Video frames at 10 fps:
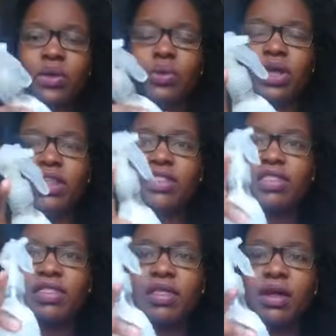with
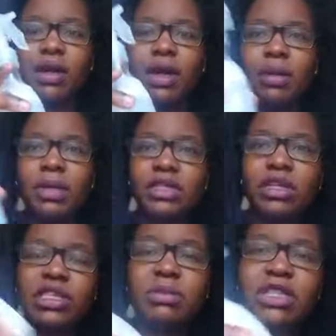
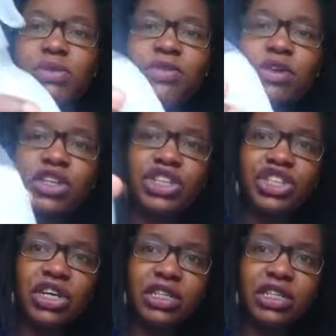so it's mixed with conditioner.